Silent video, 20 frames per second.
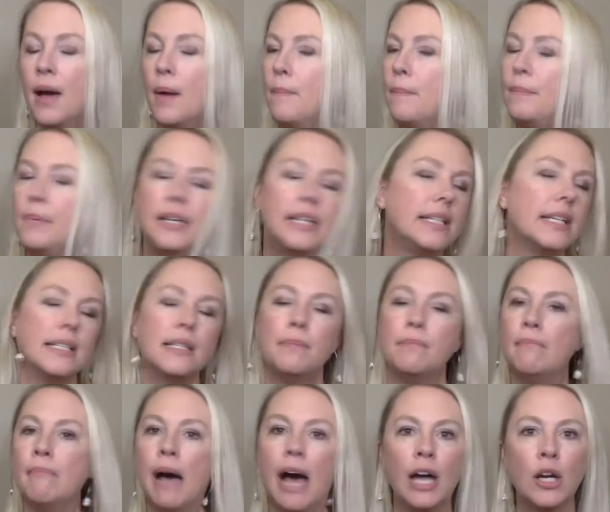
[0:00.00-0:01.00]
But it doesn't
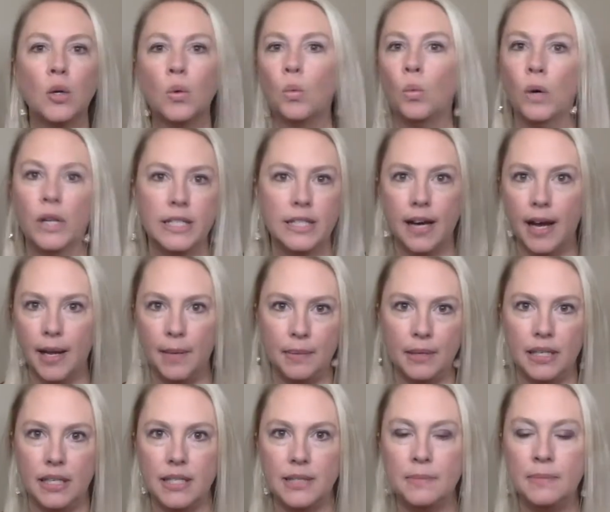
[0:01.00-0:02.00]
matter what type
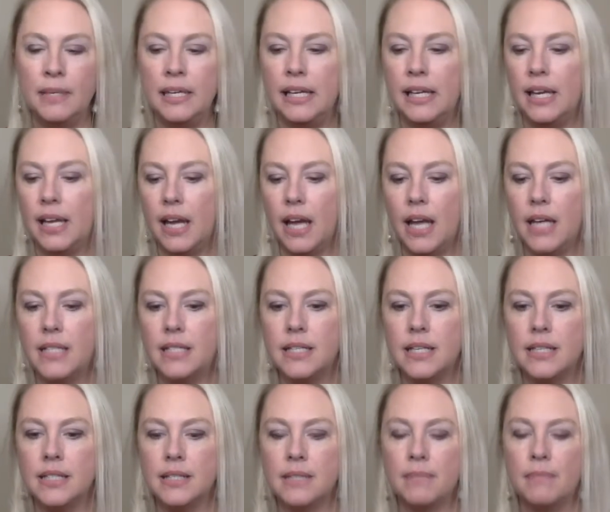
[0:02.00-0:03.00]
it is, meaning it
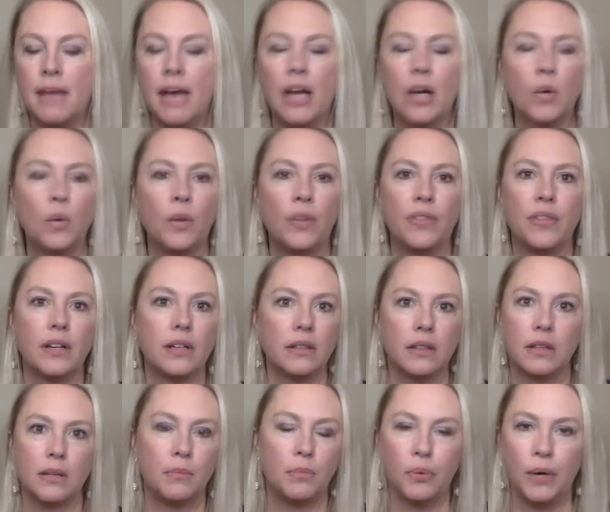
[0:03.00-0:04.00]
doesn't matter what
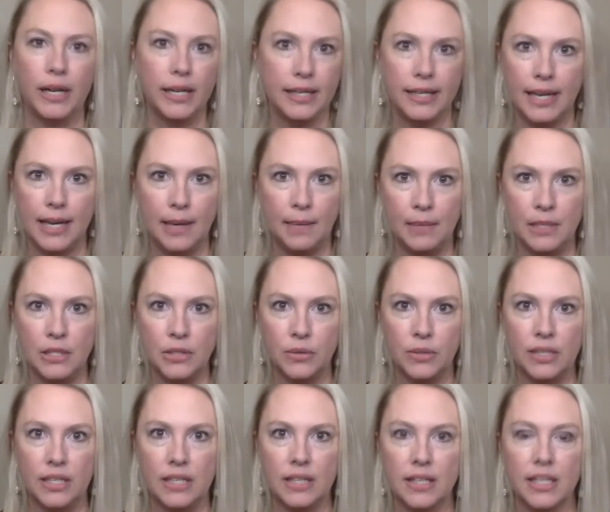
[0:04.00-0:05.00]
the brand name is or
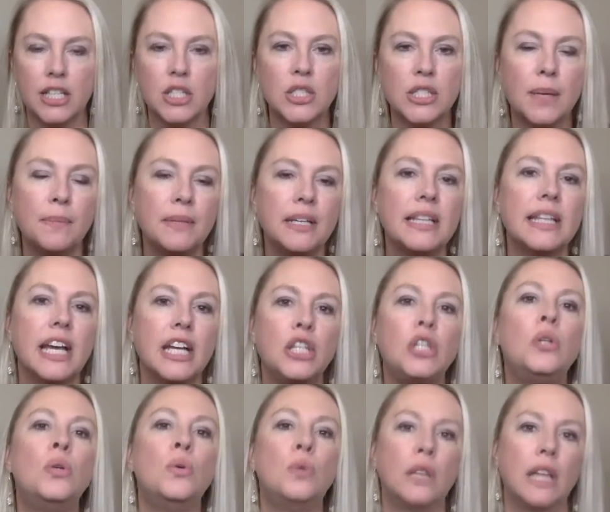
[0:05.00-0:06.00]
anything. It's something
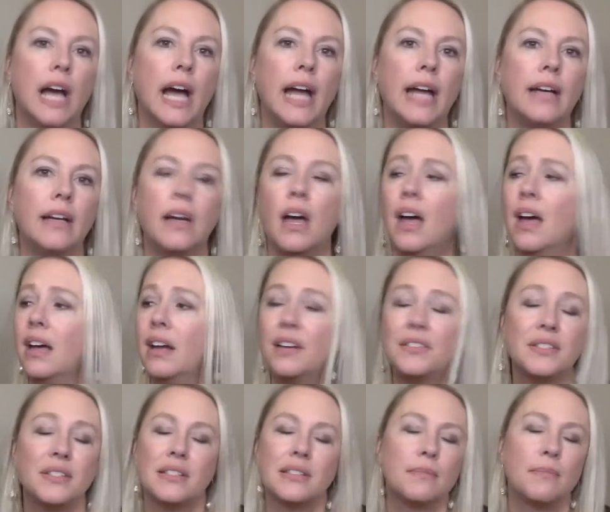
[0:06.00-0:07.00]
that you like. It
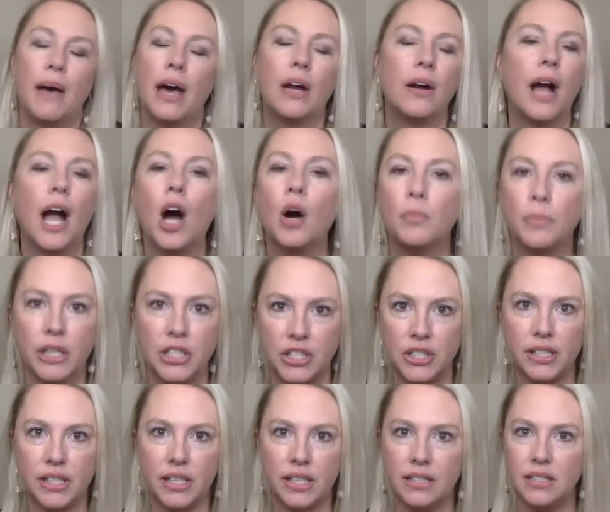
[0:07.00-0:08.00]
also doesn't matter how much
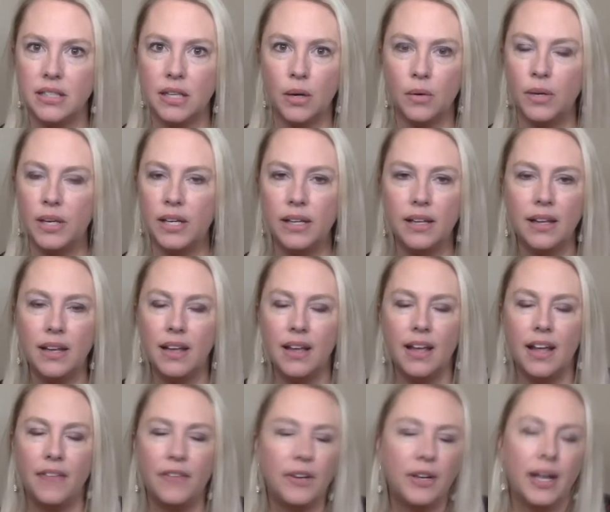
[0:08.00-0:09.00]
it is. So
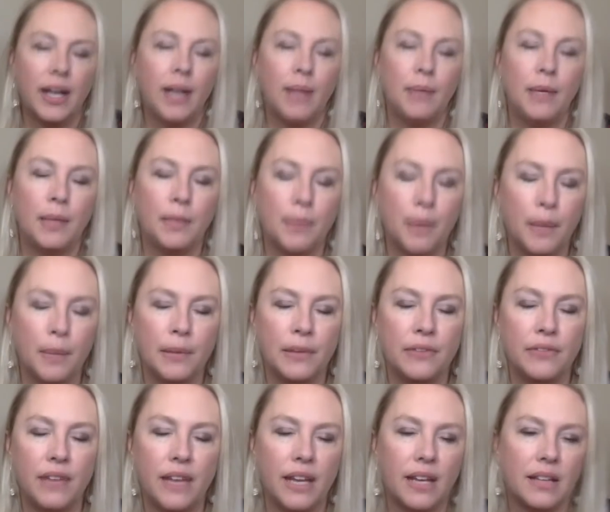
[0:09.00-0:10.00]
if you're not a big bourbon
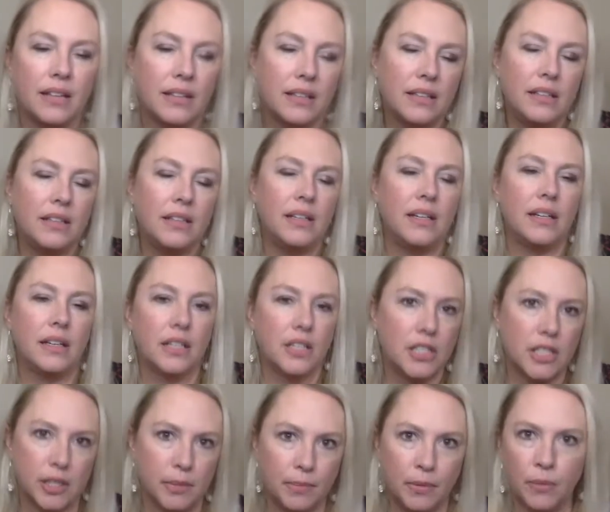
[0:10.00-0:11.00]
fan, then you can get a
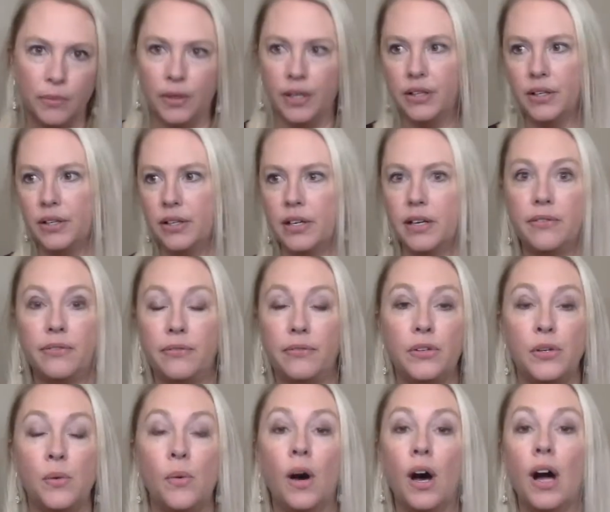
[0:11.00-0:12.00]
cheaper one, or if
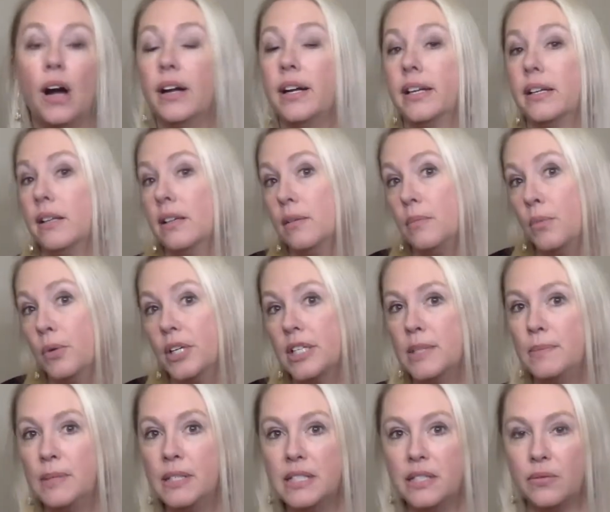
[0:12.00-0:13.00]
you are, get a more
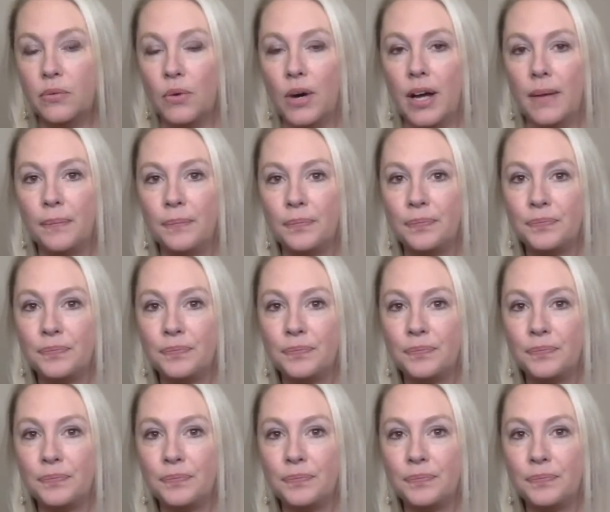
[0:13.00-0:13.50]
expensive one.